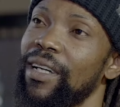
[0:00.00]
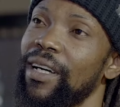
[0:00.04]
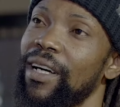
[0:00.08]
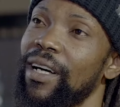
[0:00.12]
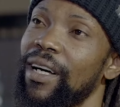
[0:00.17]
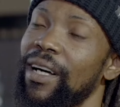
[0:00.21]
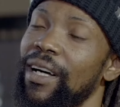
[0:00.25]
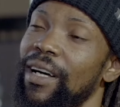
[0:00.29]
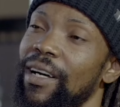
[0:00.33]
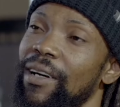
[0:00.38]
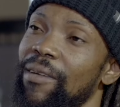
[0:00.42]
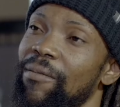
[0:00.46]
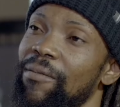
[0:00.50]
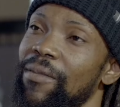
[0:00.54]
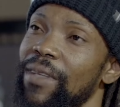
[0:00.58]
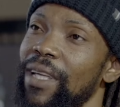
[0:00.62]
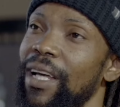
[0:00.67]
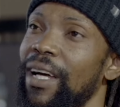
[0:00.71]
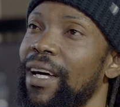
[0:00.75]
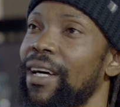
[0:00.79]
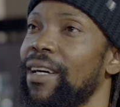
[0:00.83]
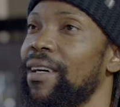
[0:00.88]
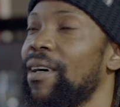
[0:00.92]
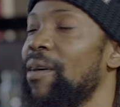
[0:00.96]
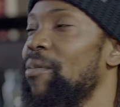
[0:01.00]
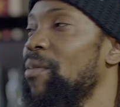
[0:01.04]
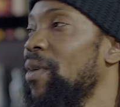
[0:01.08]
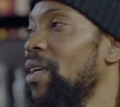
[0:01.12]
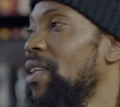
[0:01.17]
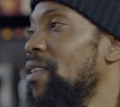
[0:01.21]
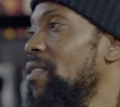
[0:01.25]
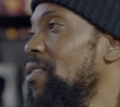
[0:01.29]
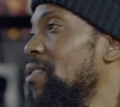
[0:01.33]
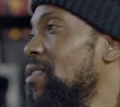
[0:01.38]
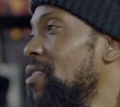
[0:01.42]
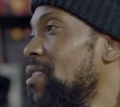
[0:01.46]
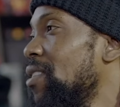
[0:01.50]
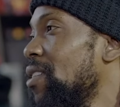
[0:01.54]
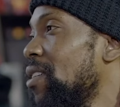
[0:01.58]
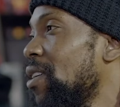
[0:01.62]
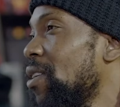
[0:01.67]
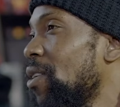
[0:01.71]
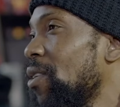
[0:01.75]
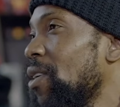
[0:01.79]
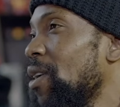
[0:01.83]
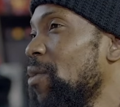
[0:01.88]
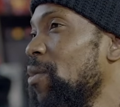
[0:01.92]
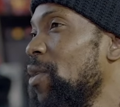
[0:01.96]
I mean,
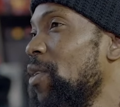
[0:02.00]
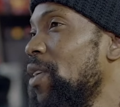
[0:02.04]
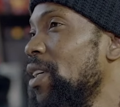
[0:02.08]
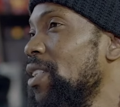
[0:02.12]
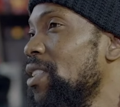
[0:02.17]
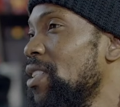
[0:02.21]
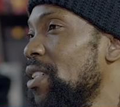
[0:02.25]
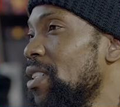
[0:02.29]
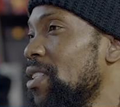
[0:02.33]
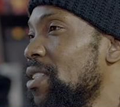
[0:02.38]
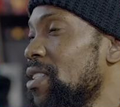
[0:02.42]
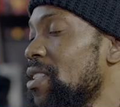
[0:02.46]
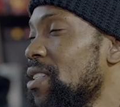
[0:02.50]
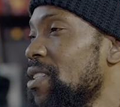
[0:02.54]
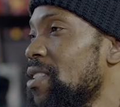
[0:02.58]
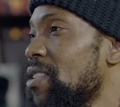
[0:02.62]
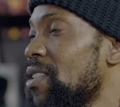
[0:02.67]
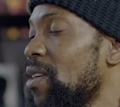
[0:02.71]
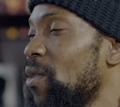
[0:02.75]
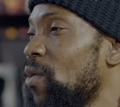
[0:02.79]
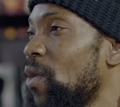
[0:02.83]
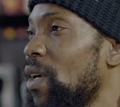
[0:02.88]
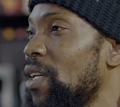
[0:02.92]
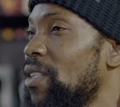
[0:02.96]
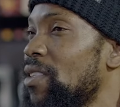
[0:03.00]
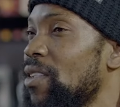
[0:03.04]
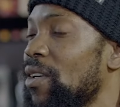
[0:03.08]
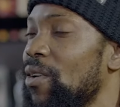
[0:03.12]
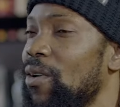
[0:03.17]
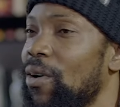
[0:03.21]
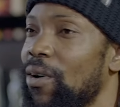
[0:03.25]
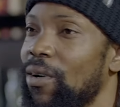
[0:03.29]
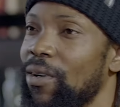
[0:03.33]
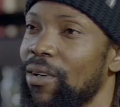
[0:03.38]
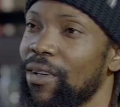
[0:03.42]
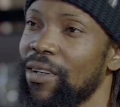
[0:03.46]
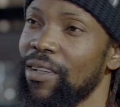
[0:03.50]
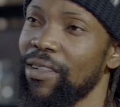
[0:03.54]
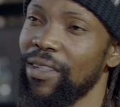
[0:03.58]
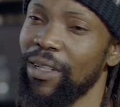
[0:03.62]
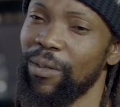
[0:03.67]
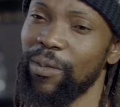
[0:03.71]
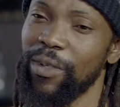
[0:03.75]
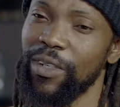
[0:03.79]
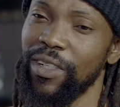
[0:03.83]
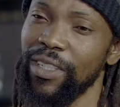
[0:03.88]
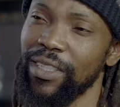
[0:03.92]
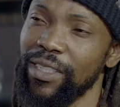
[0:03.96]
collaborations is the way to go.
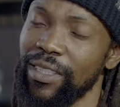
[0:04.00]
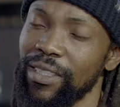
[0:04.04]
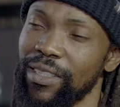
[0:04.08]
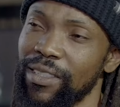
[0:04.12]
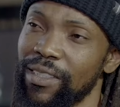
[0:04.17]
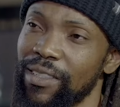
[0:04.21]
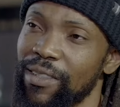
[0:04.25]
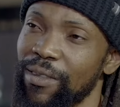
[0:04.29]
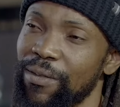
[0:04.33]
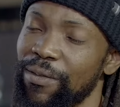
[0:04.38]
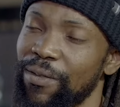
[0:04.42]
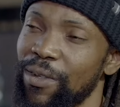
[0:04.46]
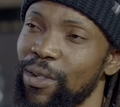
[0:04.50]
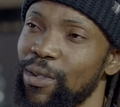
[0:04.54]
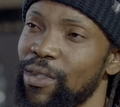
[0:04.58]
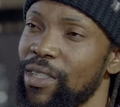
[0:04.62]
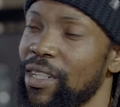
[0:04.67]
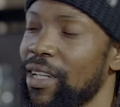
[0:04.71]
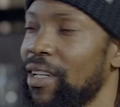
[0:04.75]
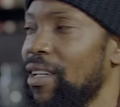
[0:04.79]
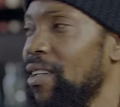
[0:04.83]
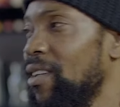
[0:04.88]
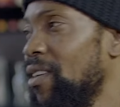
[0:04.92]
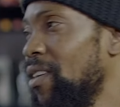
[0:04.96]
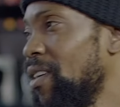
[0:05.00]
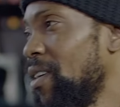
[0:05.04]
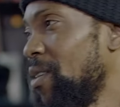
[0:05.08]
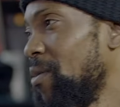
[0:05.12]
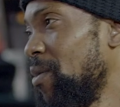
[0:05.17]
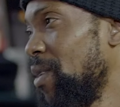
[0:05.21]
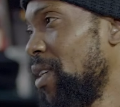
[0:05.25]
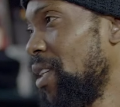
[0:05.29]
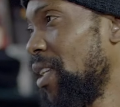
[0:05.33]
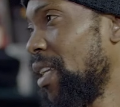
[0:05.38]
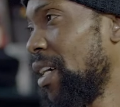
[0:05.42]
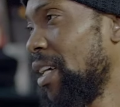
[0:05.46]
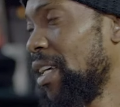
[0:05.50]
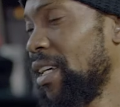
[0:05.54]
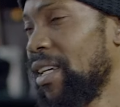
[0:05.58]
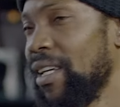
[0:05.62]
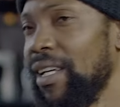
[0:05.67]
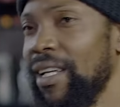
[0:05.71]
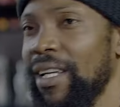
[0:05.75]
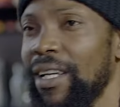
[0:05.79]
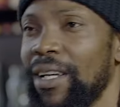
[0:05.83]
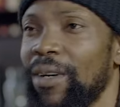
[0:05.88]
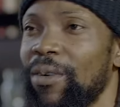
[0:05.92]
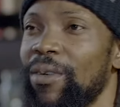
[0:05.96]
Collaboration is the future, you know what I mean? Like,
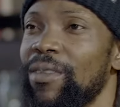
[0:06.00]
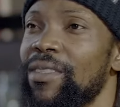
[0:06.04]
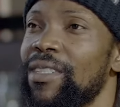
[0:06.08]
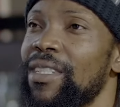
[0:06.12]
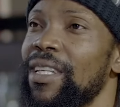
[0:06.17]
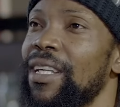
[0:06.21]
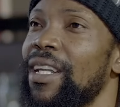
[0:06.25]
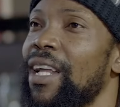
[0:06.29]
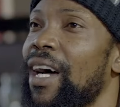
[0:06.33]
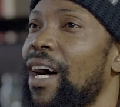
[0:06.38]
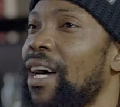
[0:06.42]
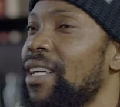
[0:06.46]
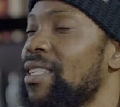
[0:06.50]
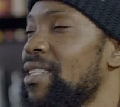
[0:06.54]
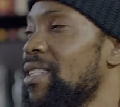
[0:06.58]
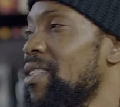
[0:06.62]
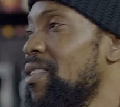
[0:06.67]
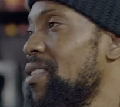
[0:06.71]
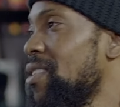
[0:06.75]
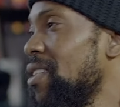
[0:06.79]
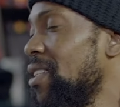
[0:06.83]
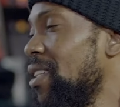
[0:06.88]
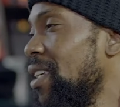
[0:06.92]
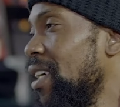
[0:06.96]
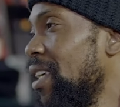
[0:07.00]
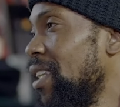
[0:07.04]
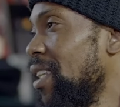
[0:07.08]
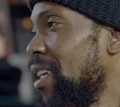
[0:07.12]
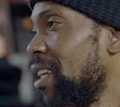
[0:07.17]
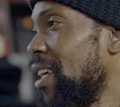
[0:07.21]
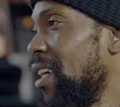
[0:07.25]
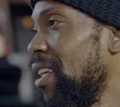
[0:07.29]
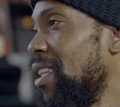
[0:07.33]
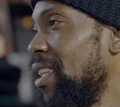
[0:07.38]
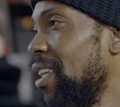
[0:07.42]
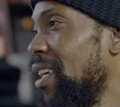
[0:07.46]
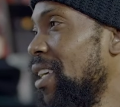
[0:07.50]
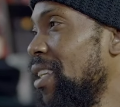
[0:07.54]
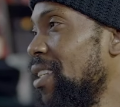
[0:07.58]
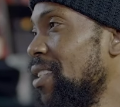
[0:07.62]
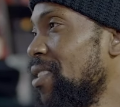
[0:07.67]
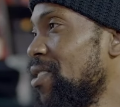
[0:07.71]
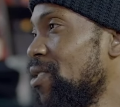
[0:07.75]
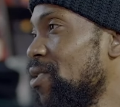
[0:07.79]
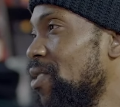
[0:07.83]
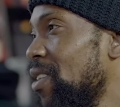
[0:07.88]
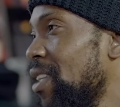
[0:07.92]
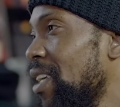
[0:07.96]
we've seen artists today that are in the
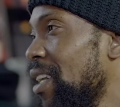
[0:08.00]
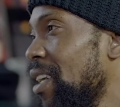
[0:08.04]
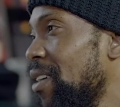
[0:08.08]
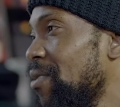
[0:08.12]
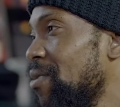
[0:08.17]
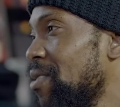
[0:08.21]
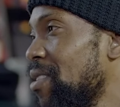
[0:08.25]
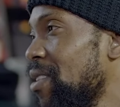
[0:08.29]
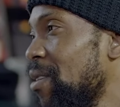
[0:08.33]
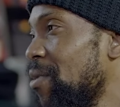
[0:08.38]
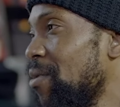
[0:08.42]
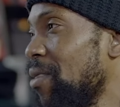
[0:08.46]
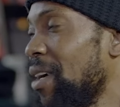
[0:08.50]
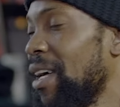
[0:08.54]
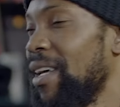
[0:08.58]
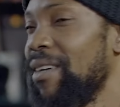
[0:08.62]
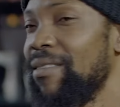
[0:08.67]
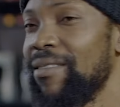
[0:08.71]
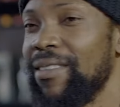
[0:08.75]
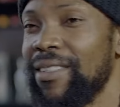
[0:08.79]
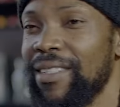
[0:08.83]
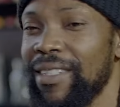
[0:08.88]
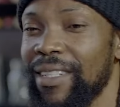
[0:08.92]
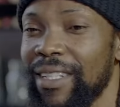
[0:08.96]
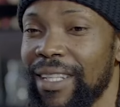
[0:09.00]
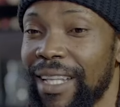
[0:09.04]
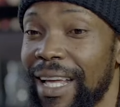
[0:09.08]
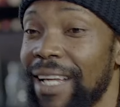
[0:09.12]
industry that have survived.